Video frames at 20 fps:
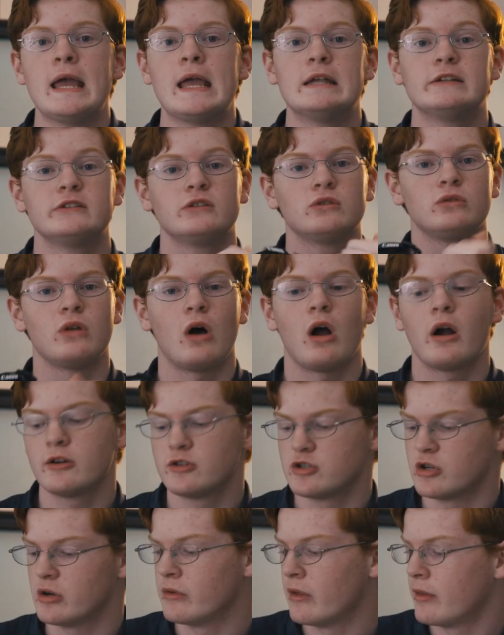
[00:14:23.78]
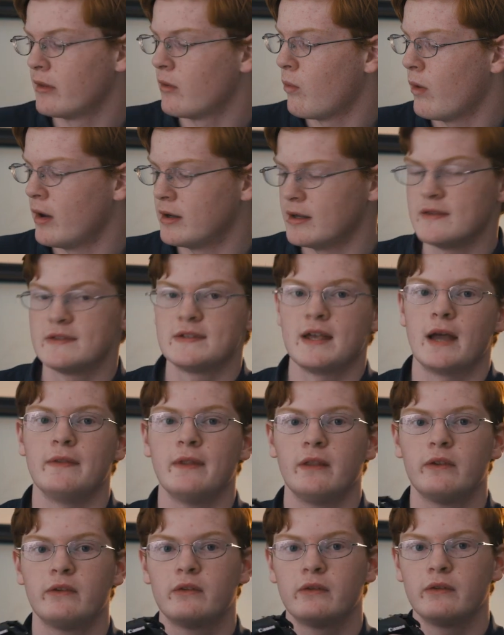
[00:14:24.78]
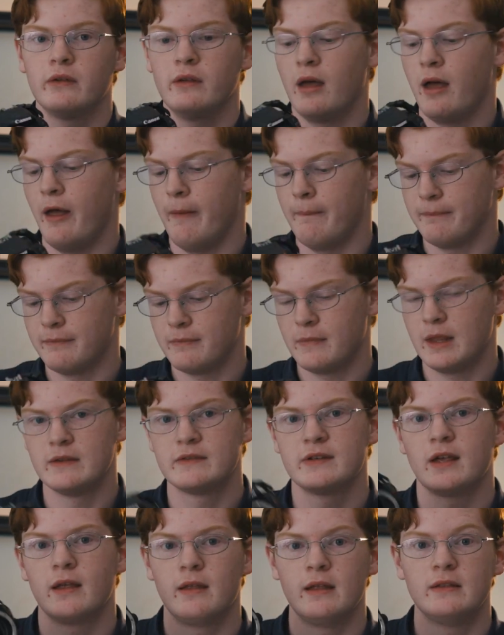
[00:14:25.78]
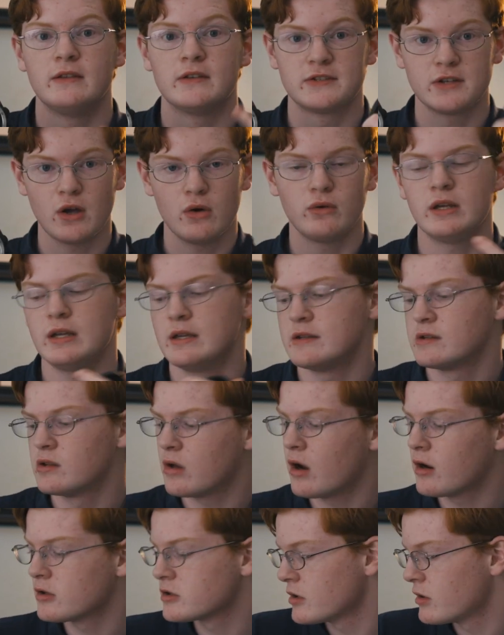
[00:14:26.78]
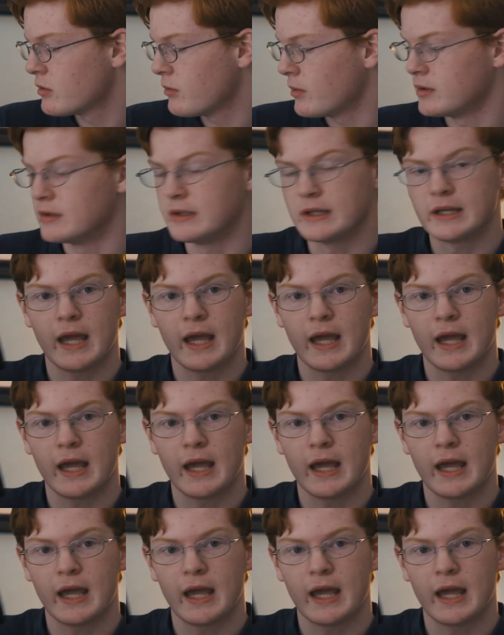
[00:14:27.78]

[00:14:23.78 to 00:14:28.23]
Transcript: is larger than the one inside this in the Sony is larger than the one in the